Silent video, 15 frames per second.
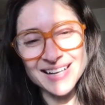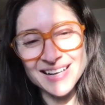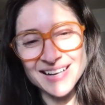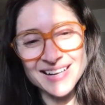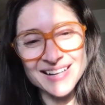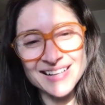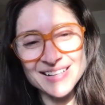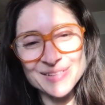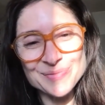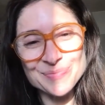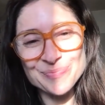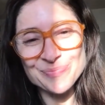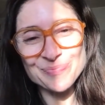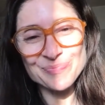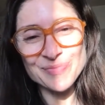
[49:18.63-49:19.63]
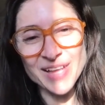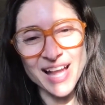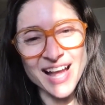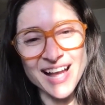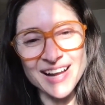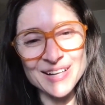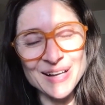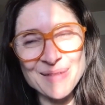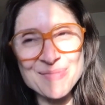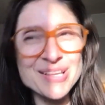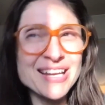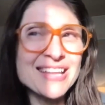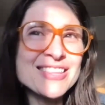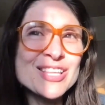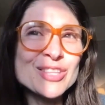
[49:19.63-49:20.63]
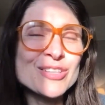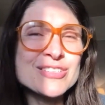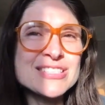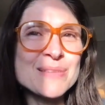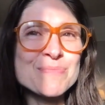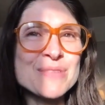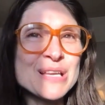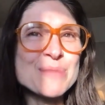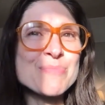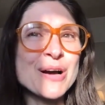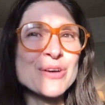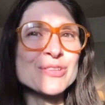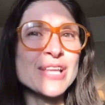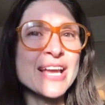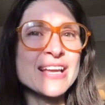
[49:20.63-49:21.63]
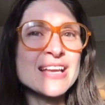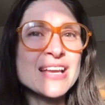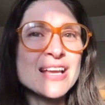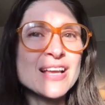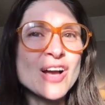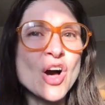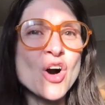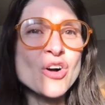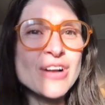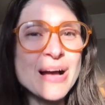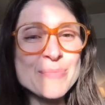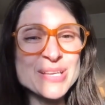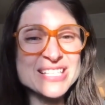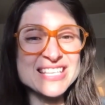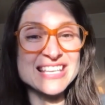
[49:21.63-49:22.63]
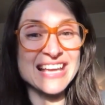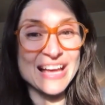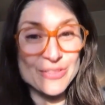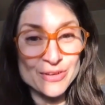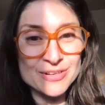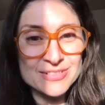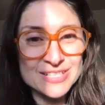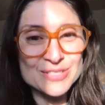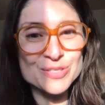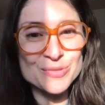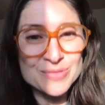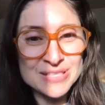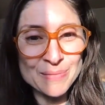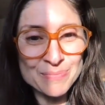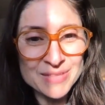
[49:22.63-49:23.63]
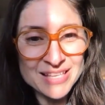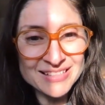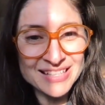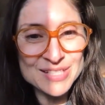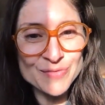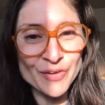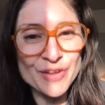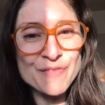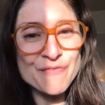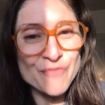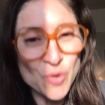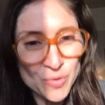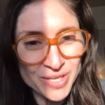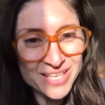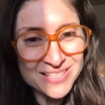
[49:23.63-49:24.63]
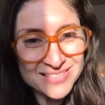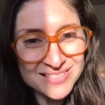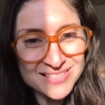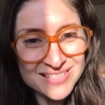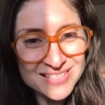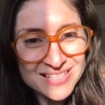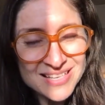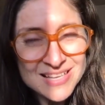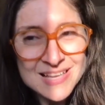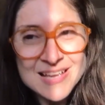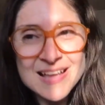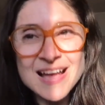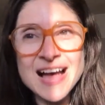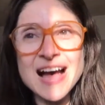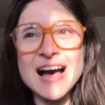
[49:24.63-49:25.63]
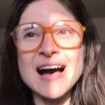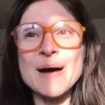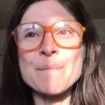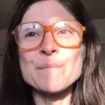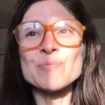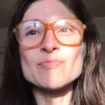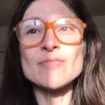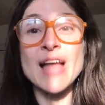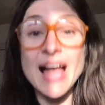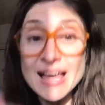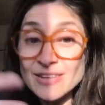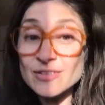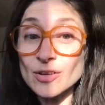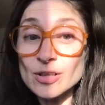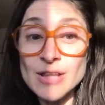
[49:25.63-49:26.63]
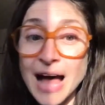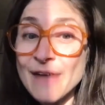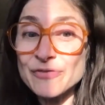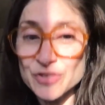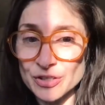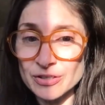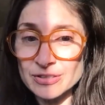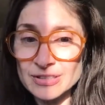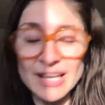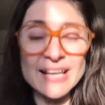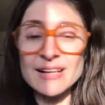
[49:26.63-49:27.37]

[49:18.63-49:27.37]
I mean, I think there's something about like all coming together to do something that's very focused. And laughter.